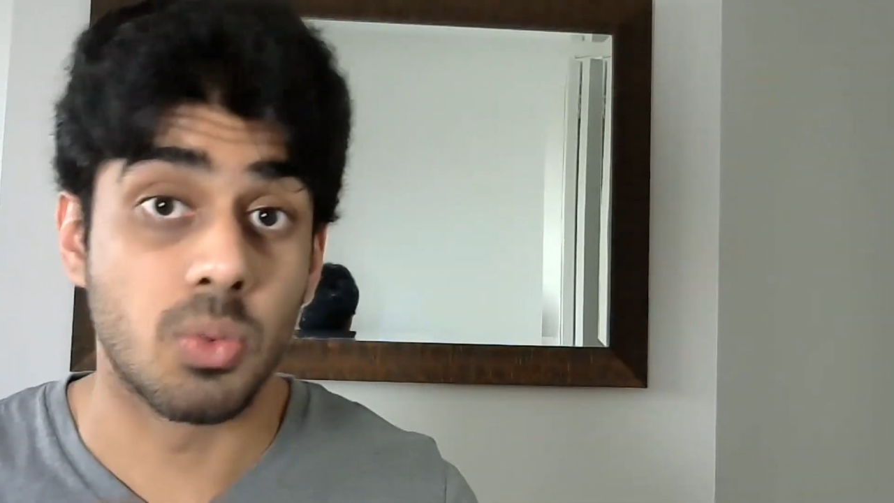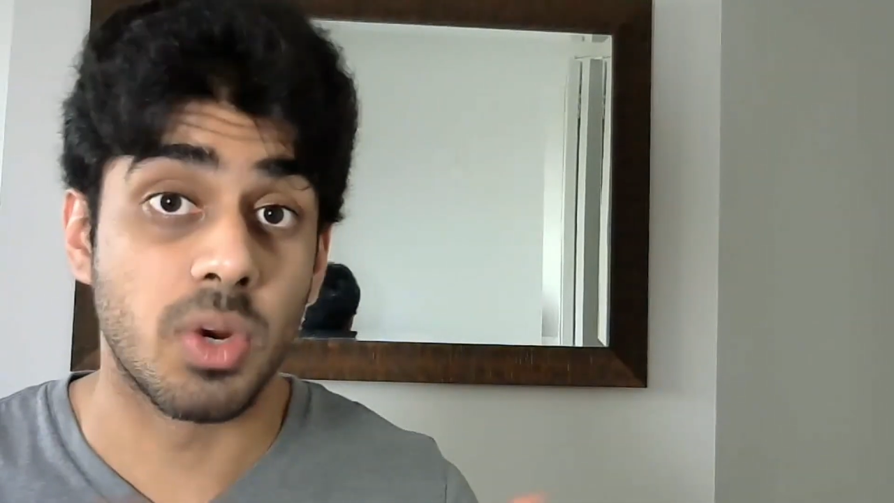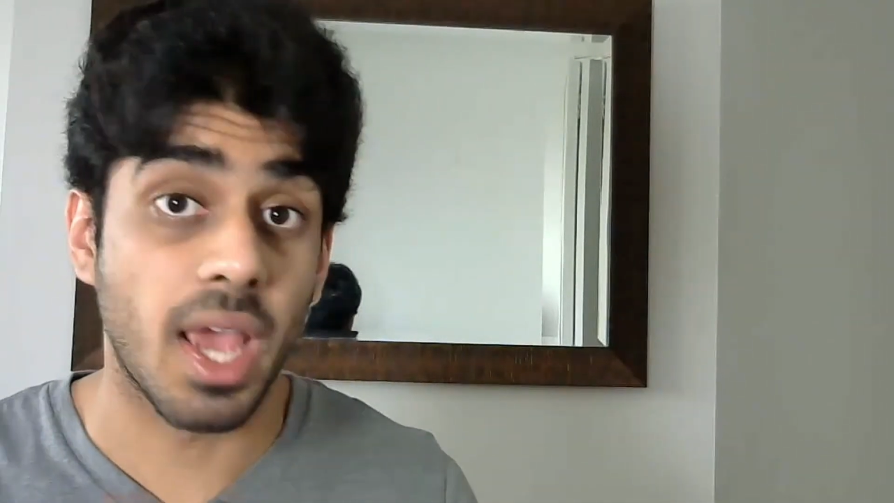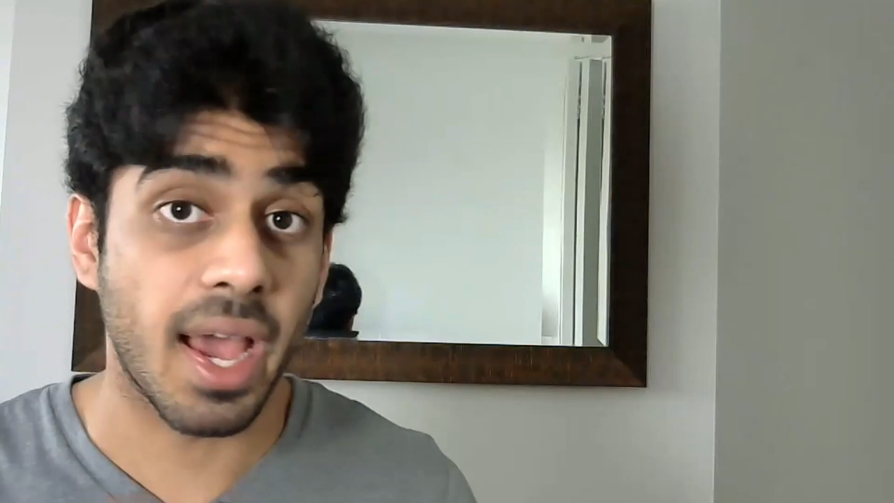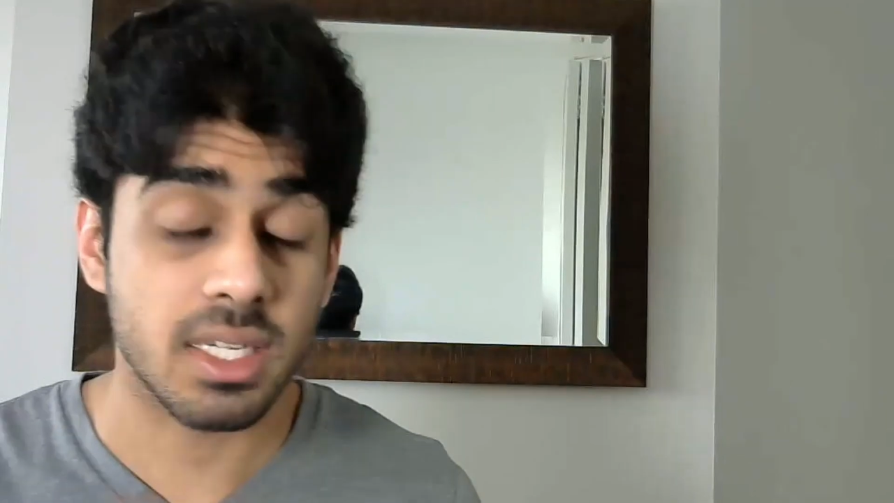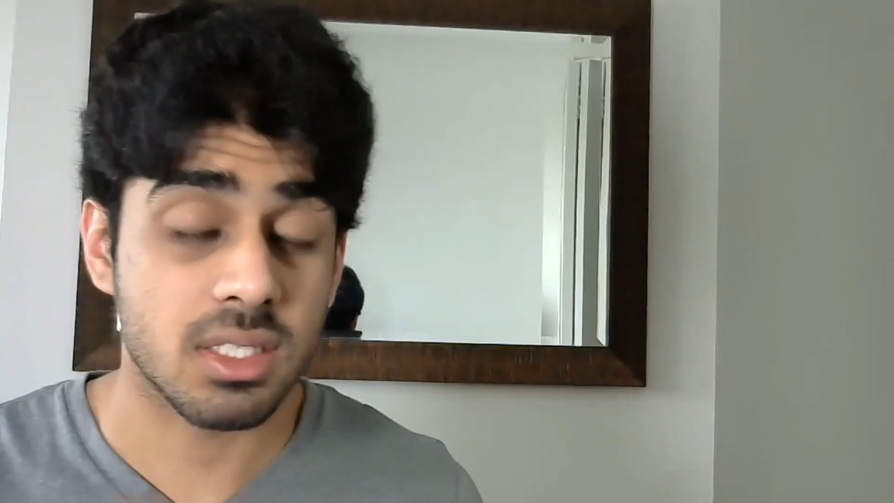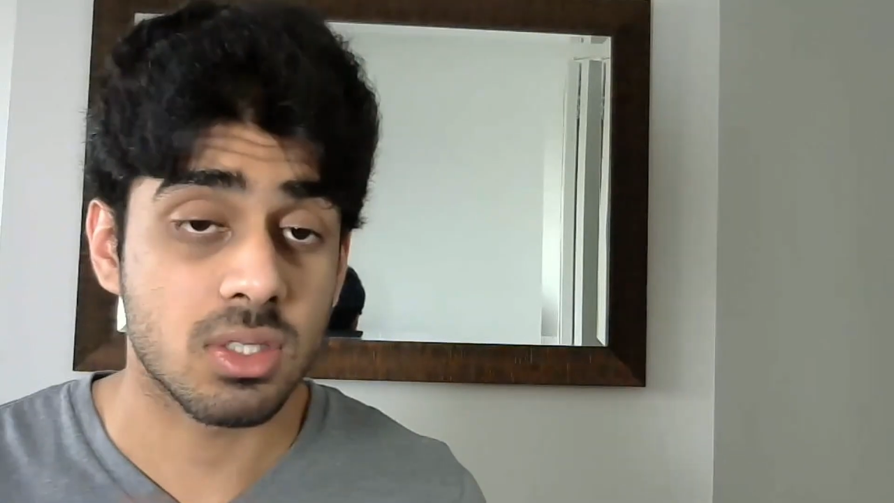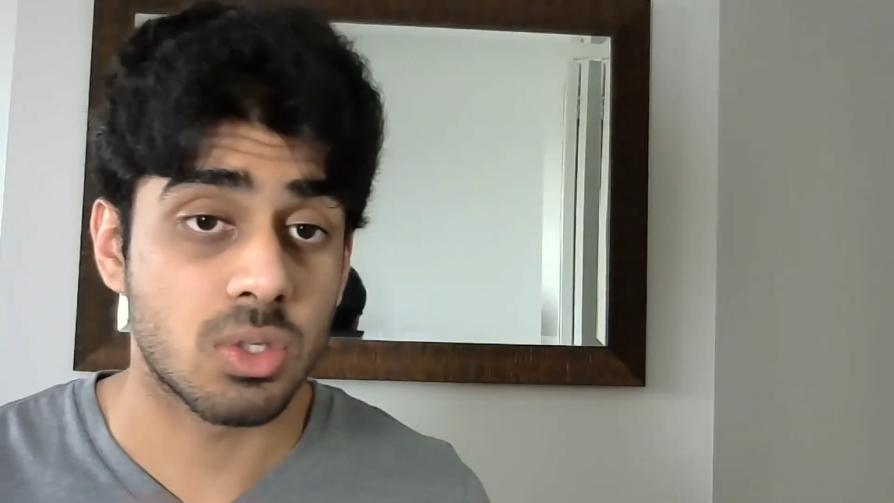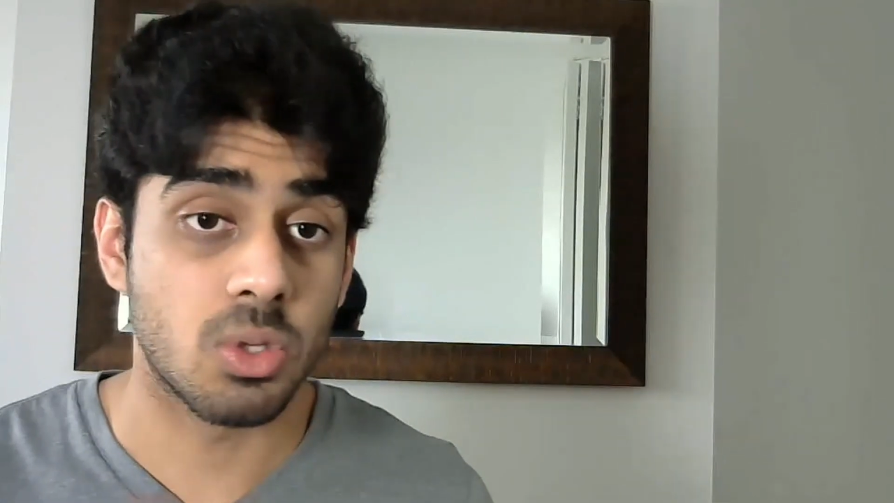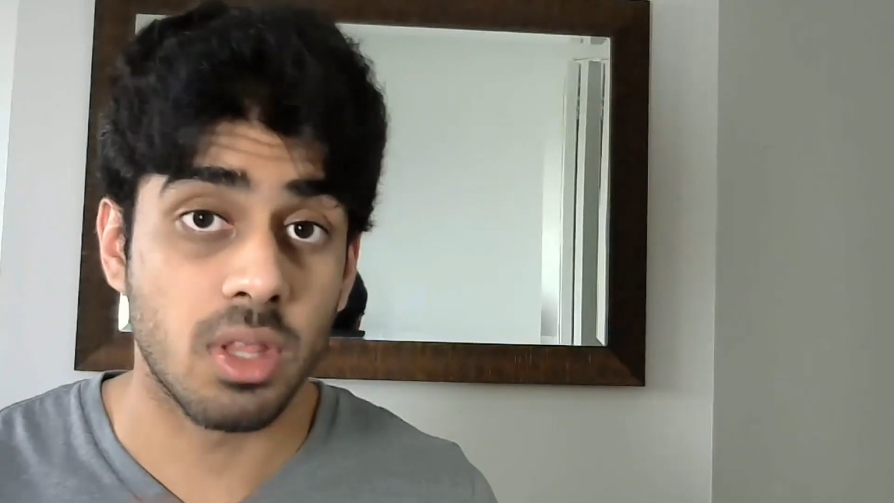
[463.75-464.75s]
reacts
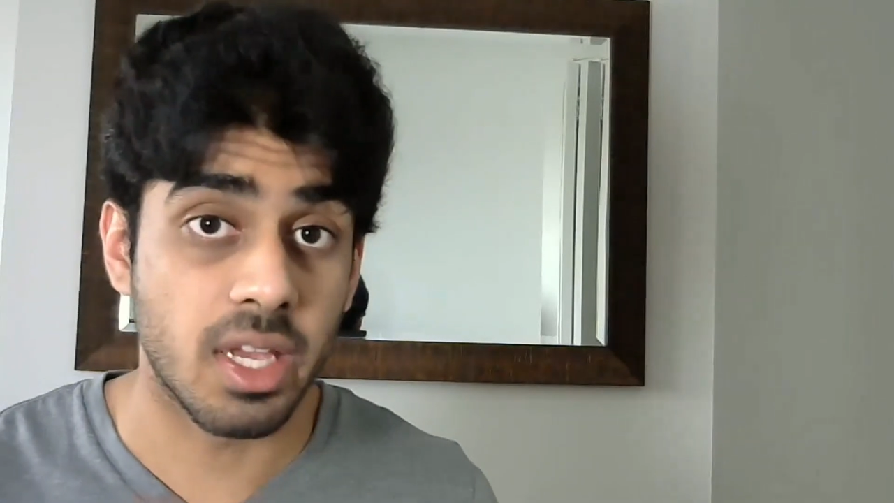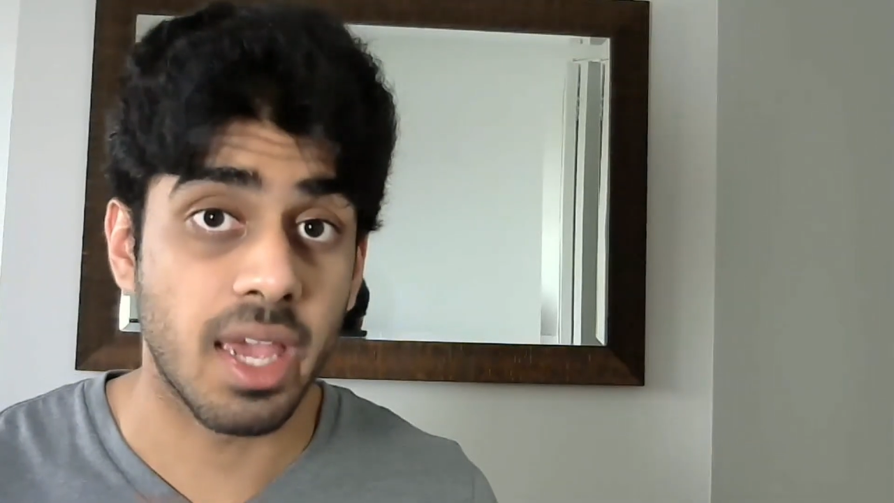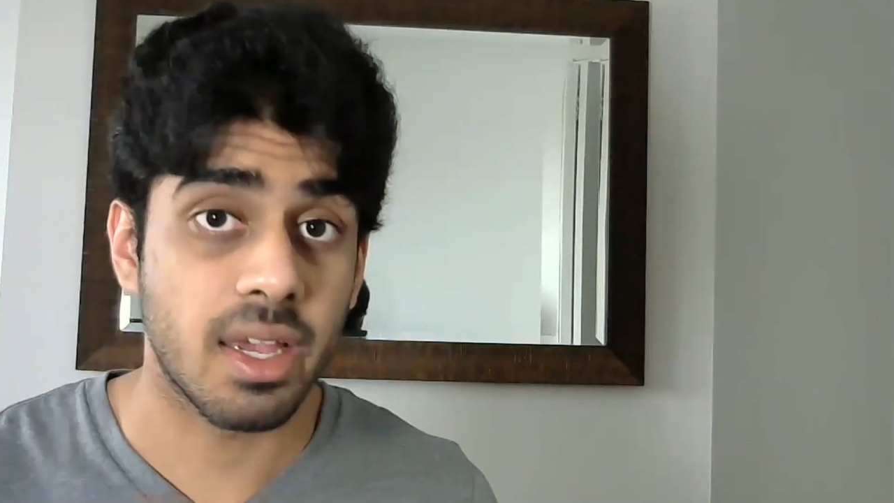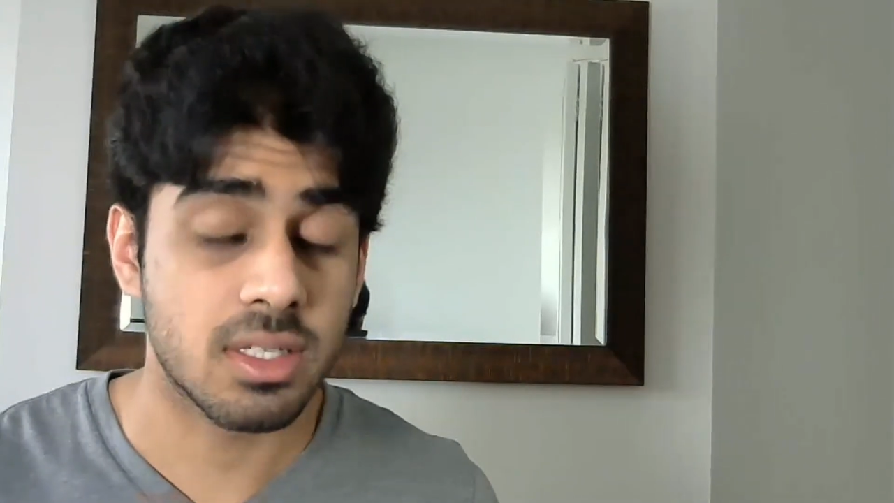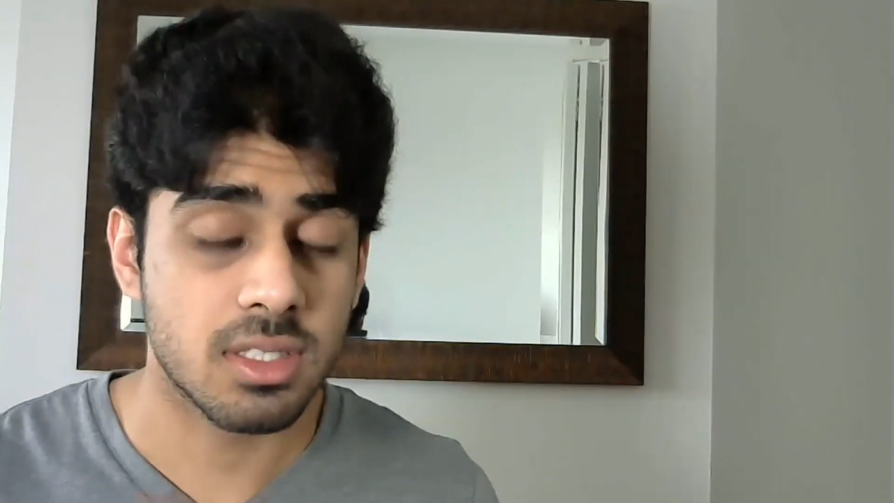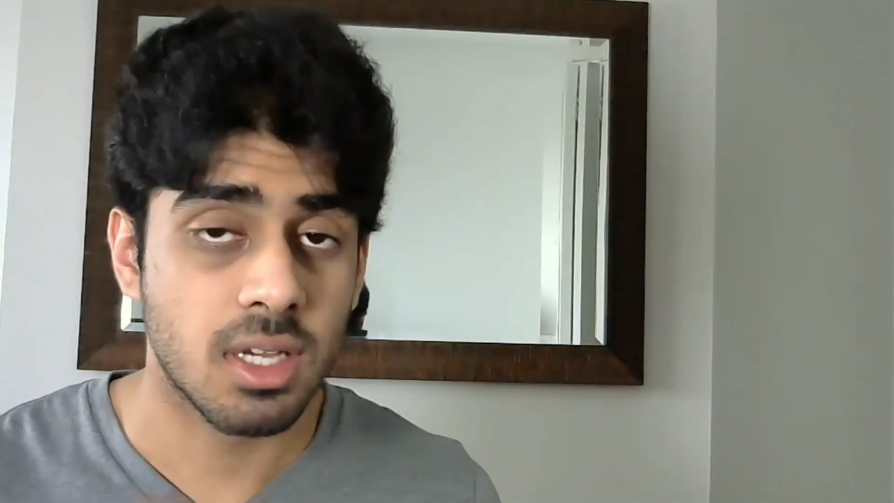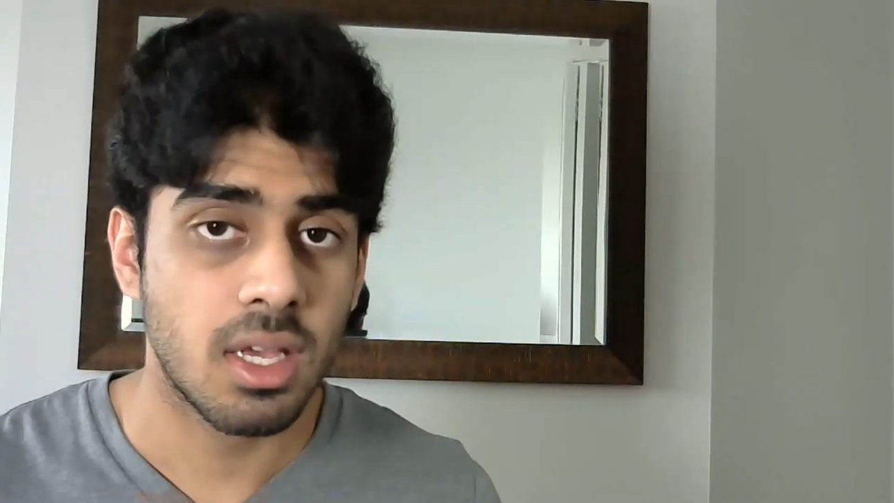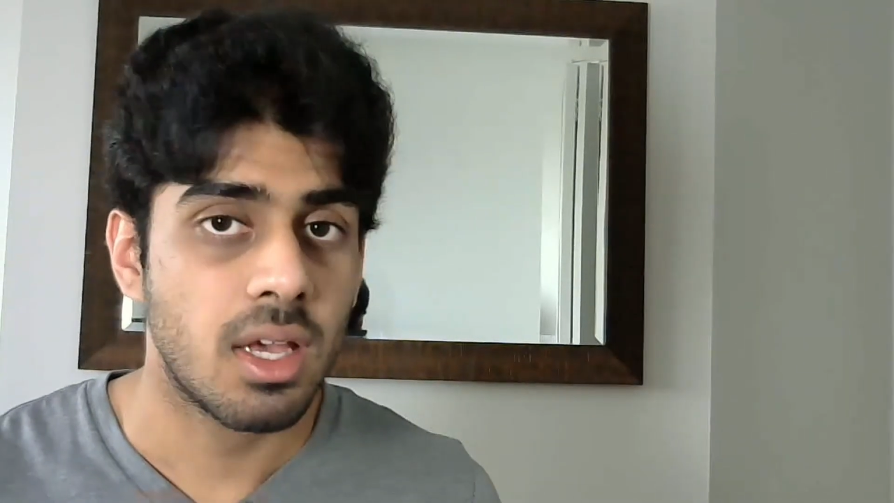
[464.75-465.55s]
to the gags.